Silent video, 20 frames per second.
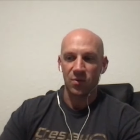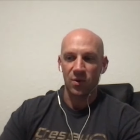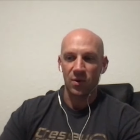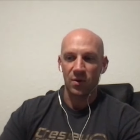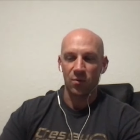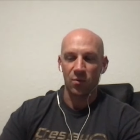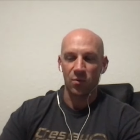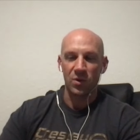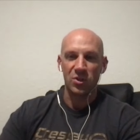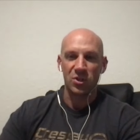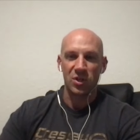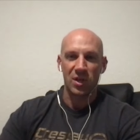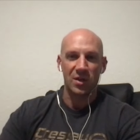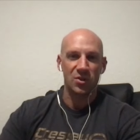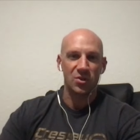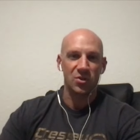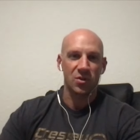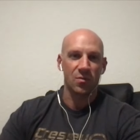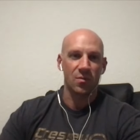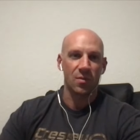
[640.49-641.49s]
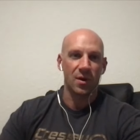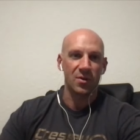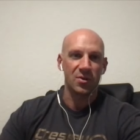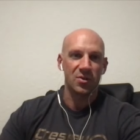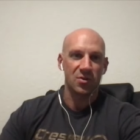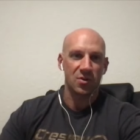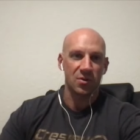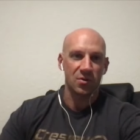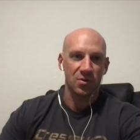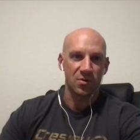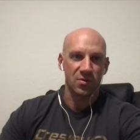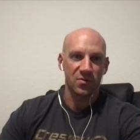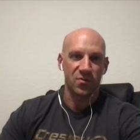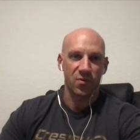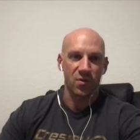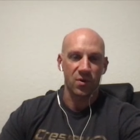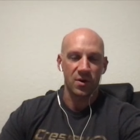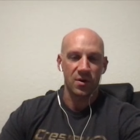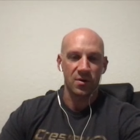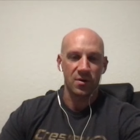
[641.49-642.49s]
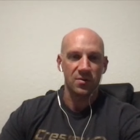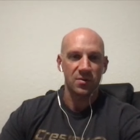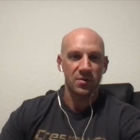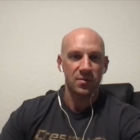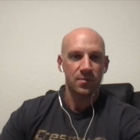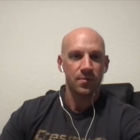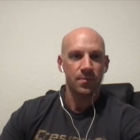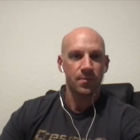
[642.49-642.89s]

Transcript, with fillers: What what changed so much during those four years?